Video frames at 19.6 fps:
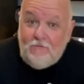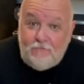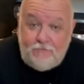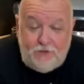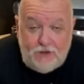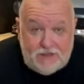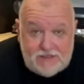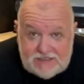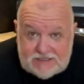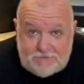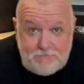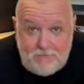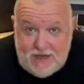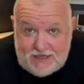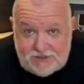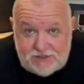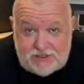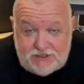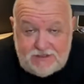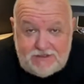First
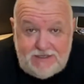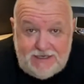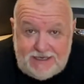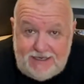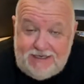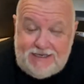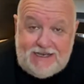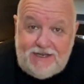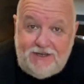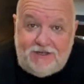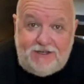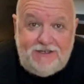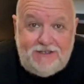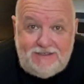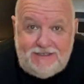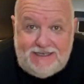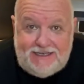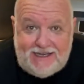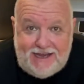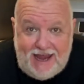mentioned in the
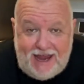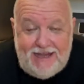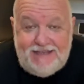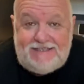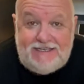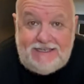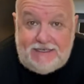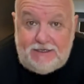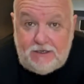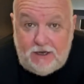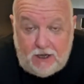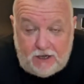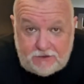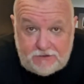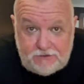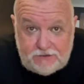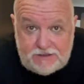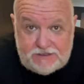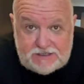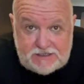early
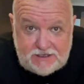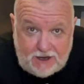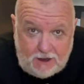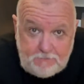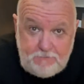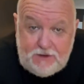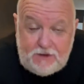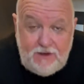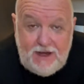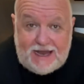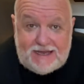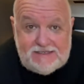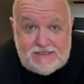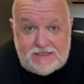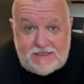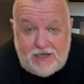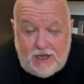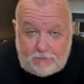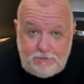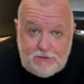1800s, gumbo has
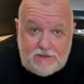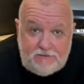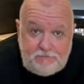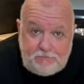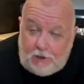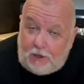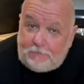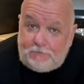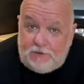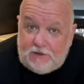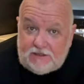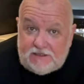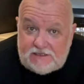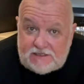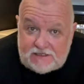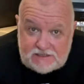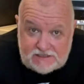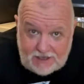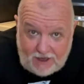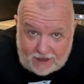a couple of popular
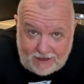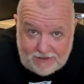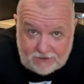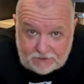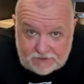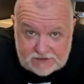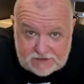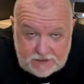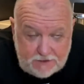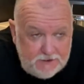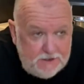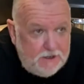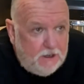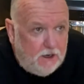styles,